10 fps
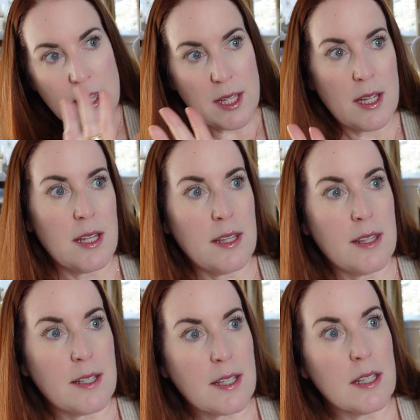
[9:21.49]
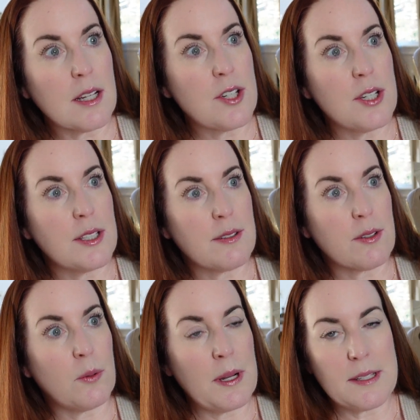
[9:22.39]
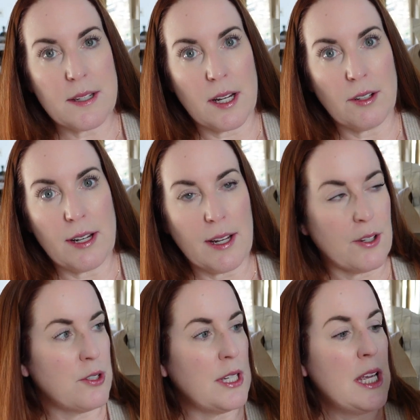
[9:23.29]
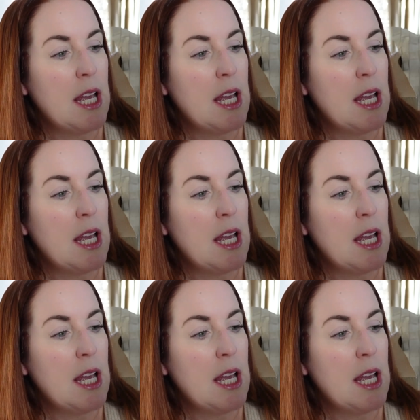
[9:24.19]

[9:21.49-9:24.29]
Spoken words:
the selection is quite staggering, actually.